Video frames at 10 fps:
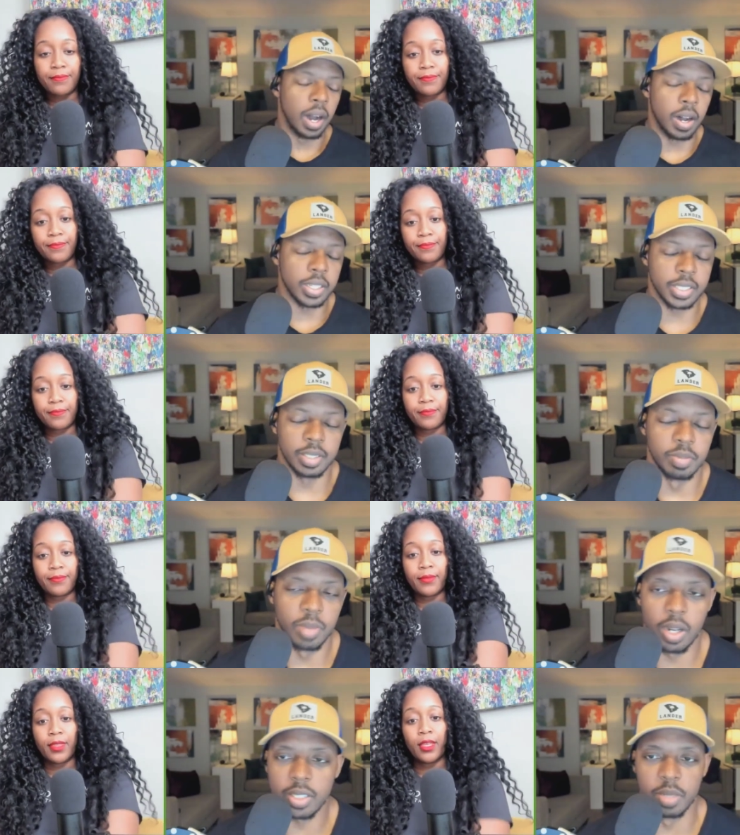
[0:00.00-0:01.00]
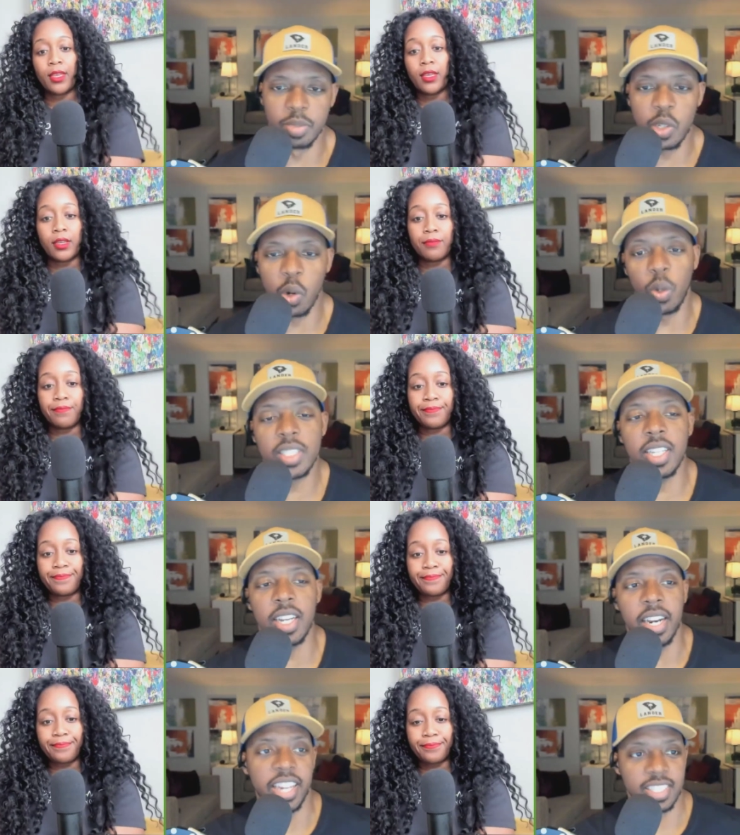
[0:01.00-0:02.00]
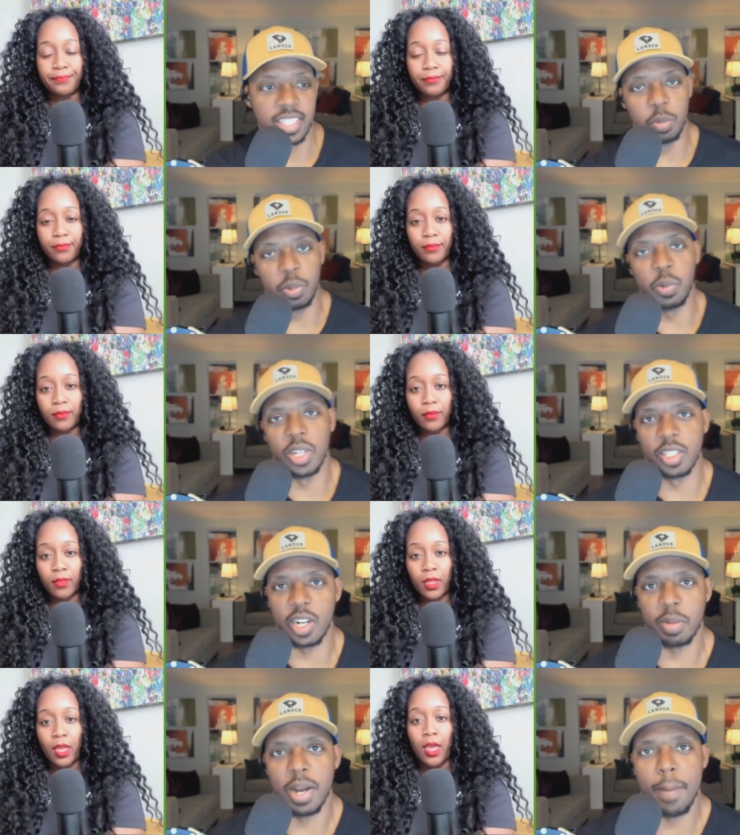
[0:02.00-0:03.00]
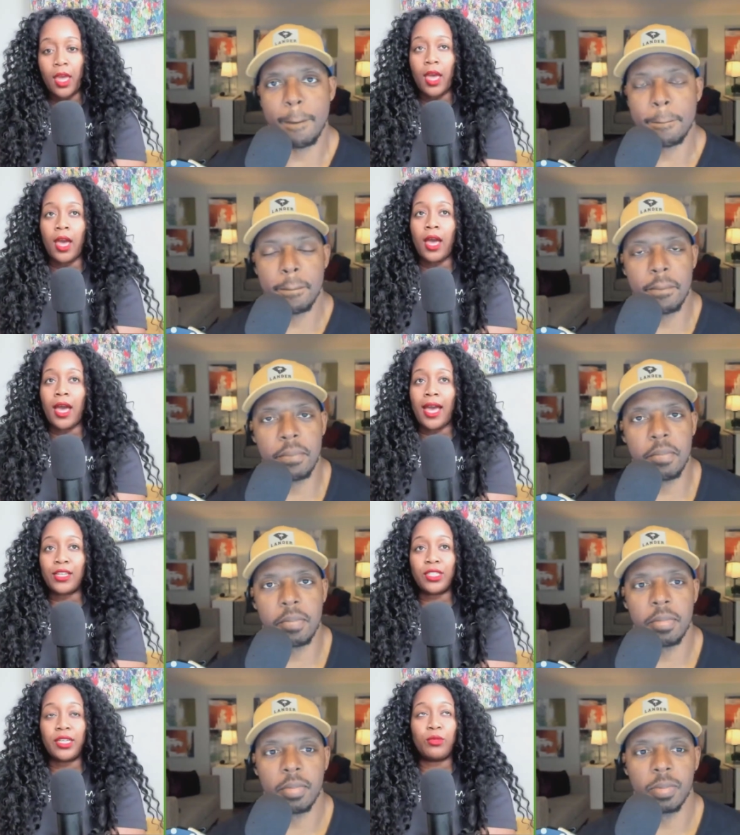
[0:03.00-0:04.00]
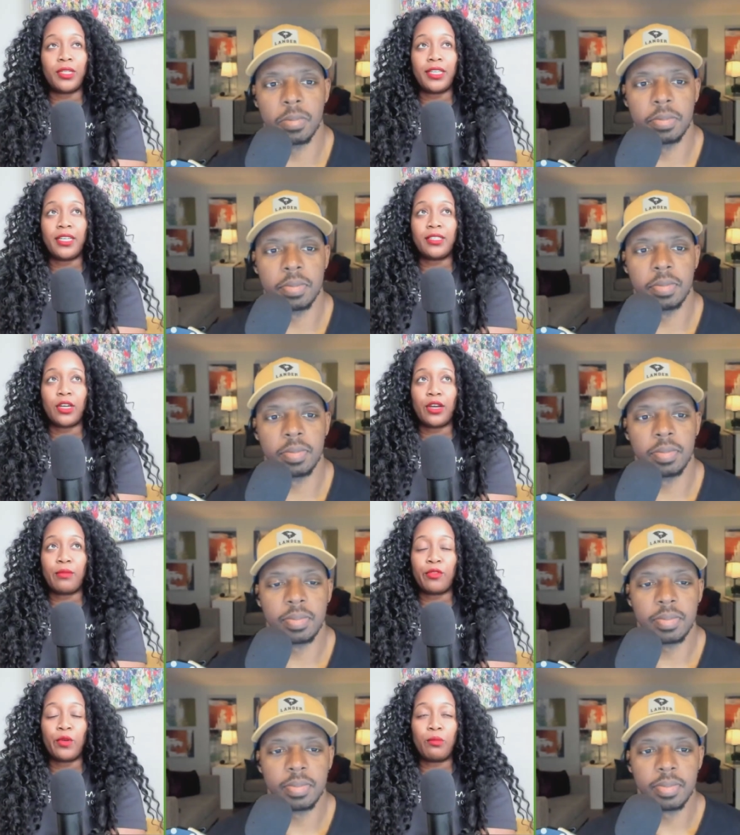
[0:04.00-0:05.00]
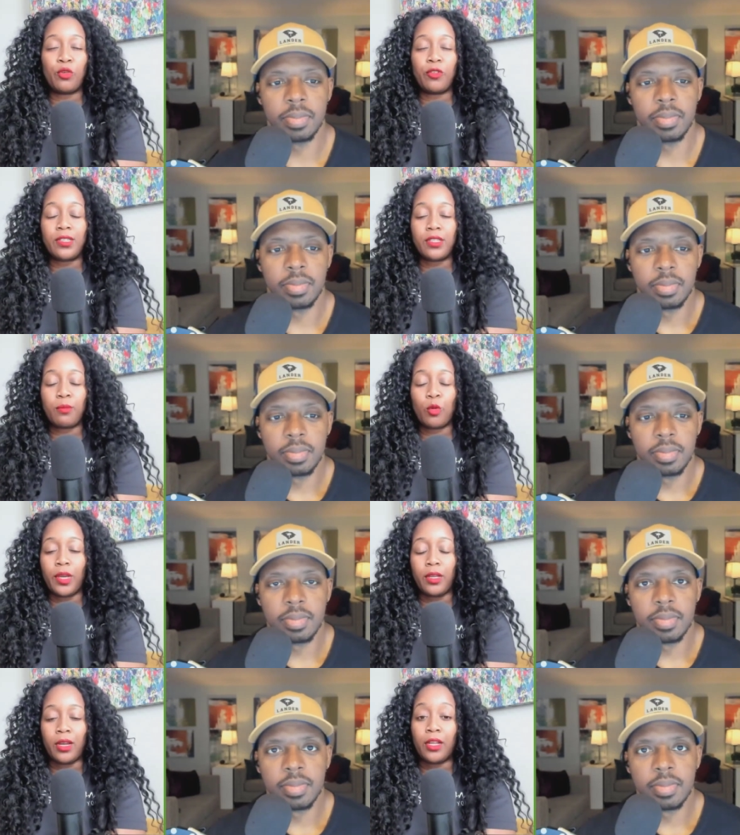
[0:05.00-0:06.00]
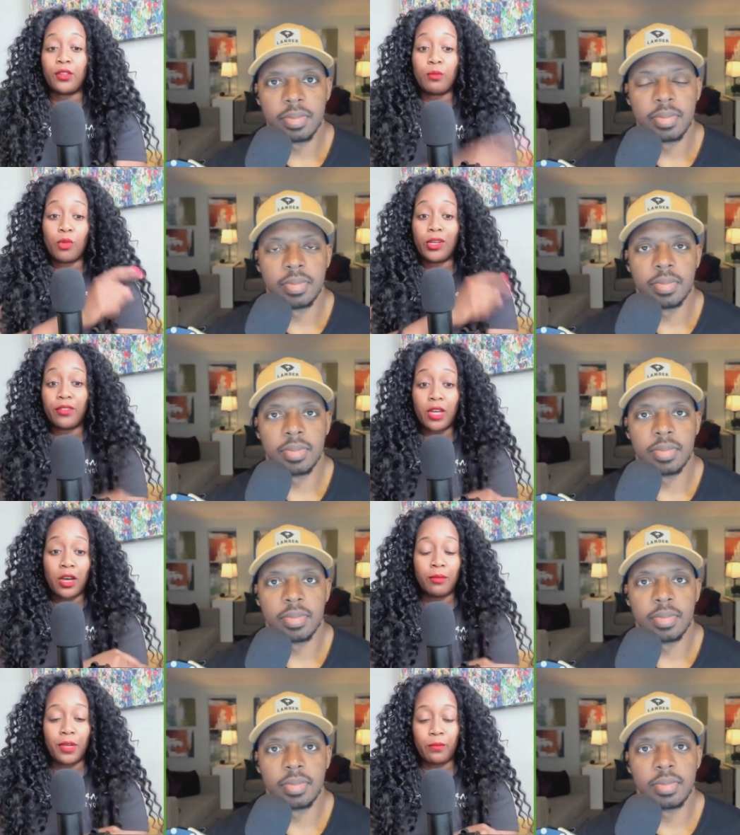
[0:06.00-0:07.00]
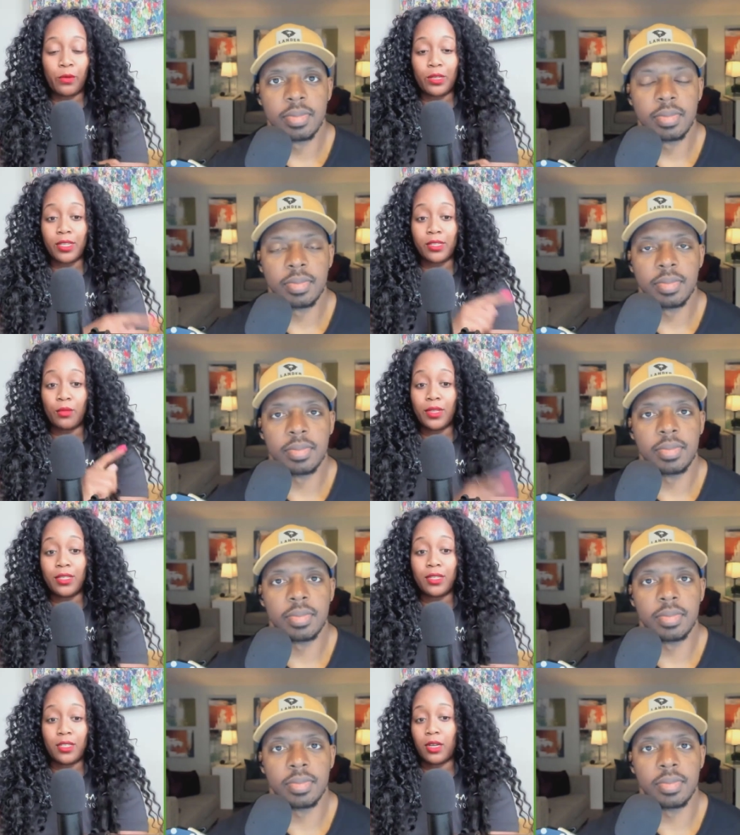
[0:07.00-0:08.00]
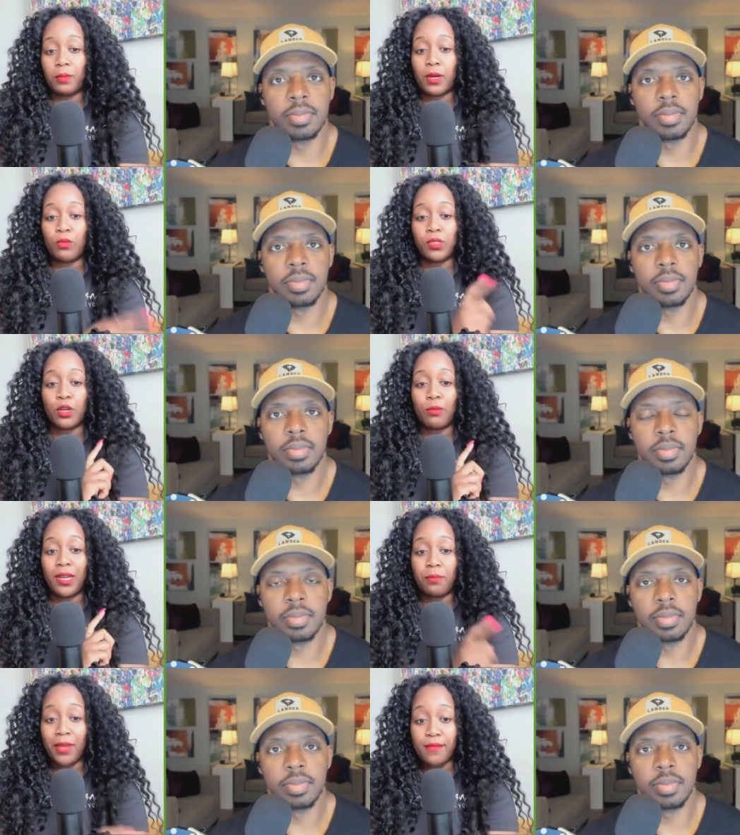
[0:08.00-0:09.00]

Speaker 1: Awesome. Awesome. So, what's the next tip we want to talk about?
Speaker 2: Actually, one thing, sorry, before we move on to the point, another point of the automated process that we didn't talk about was automated